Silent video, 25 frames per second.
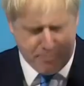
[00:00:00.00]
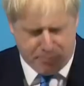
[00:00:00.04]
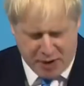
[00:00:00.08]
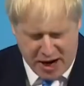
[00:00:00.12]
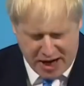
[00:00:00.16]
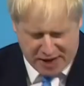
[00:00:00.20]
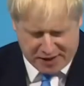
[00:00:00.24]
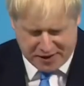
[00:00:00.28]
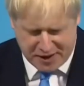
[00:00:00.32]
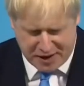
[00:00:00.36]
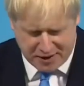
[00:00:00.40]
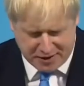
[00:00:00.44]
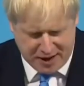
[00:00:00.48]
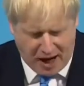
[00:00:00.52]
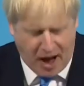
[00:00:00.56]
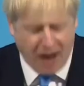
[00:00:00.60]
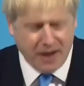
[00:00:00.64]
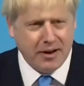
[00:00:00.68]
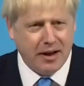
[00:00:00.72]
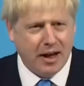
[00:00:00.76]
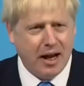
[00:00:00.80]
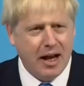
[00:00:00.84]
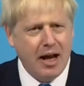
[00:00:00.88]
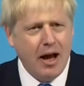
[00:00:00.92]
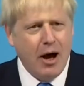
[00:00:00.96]
Brexit
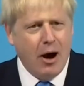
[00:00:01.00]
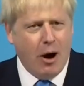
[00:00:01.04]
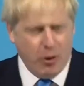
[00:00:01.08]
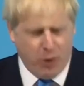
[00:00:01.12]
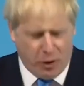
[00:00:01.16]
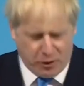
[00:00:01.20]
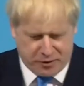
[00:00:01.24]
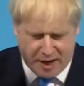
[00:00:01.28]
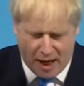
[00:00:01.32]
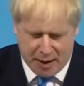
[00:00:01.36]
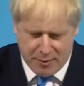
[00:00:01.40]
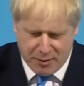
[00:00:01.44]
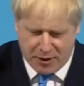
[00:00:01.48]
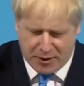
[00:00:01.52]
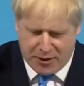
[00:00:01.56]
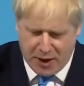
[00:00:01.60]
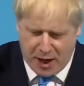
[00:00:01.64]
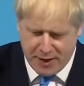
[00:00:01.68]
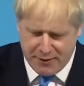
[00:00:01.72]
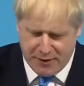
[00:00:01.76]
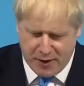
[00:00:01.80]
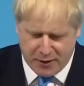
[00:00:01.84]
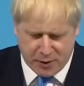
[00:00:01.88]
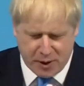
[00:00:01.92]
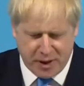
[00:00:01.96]
done on October the 31st.
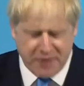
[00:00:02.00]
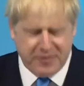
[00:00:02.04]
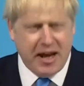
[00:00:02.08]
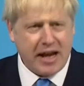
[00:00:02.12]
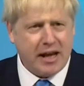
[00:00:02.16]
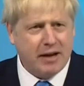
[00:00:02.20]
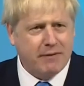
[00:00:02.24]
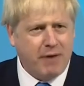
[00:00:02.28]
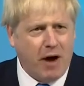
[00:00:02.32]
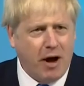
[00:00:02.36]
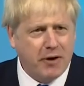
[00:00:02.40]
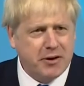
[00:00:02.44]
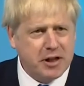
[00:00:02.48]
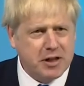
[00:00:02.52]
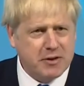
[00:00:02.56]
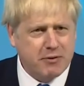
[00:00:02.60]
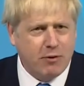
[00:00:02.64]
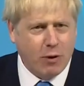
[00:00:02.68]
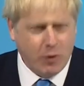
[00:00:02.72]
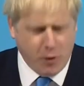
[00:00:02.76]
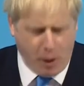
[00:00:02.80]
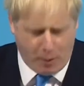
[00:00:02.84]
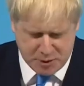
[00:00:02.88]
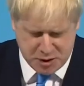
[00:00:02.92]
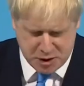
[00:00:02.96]
We're going to take advantage of
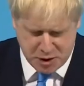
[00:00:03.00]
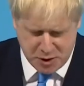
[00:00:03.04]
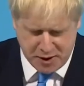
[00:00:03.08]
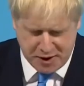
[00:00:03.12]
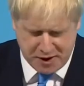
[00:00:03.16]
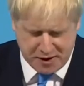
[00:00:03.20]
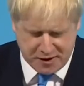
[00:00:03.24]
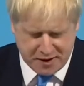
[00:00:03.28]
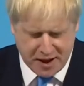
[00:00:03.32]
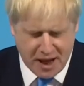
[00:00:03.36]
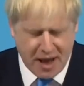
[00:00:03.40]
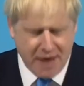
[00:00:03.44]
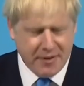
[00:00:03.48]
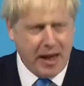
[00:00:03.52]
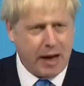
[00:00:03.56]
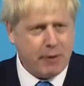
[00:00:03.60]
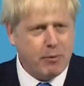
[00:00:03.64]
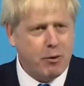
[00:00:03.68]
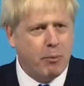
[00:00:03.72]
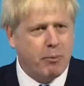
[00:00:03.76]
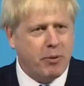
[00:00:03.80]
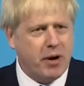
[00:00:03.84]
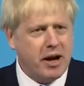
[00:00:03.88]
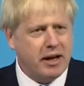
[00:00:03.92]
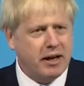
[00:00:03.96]
all the opportunities that it
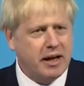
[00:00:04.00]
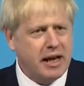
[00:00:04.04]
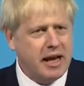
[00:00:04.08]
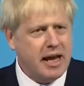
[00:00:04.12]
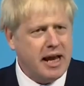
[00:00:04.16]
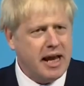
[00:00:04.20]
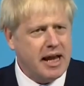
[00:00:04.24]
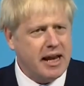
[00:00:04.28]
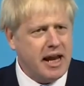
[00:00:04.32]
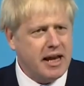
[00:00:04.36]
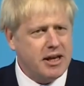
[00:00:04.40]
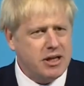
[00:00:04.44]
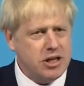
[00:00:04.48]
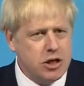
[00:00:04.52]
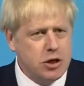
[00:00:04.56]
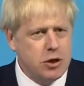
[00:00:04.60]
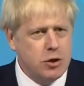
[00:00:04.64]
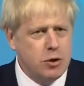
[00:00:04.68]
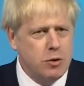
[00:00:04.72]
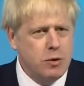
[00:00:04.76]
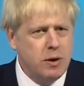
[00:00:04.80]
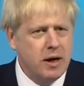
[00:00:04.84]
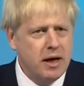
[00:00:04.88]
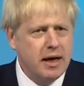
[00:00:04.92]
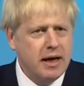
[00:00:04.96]
will bring in a
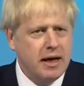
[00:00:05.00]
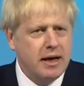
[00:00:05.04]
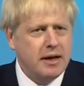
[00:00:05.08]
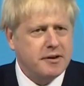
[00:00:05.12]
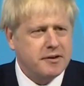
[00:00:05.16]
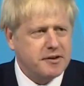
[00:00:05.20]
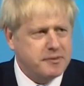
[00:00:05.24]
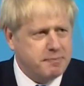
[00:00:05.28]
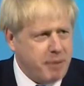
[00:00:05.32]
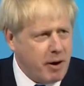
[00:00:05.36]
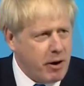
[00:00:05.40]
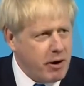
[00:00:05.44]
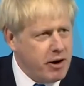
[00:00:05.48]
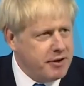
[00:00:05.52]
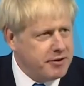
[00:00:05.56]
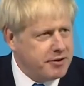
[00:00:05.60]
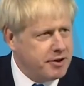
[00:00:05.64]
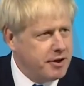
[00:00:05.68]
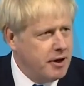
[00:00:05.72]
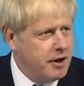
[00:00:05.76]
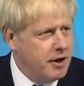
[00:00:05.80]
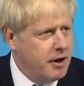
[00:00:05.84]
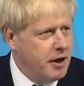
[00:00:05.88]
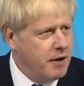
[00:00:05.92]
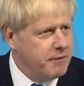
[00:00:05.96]
new spirit
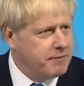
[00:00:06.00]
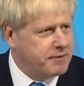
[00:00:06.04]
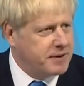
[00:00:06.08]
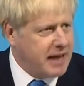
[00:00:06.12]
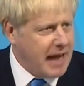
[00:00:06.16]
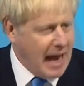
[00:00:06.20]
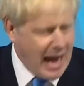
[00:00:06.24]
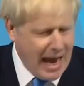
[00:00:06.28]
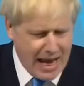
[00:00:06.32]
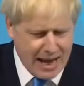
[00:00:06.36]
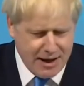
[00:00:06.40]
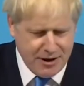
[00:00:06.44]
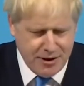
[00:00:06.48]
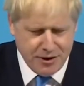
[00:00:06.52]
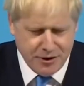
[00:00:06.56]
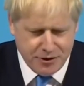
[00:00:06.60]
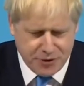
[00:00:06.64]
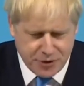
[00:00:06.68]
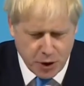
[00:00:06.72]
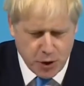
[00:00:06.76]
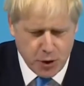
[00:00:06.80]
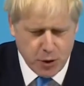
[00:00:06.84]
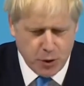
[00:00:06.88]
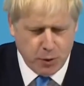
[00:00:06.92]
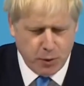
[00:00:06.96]
of can
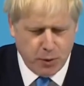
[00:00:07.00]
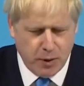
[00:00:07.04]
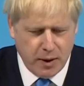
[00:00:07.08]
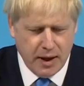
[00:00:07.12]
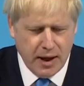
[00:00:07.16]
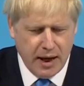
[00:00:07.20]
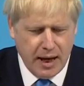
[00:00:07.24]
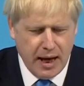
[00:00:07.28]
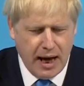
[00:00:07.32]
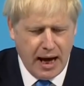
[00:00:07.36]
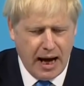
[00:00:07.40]
do.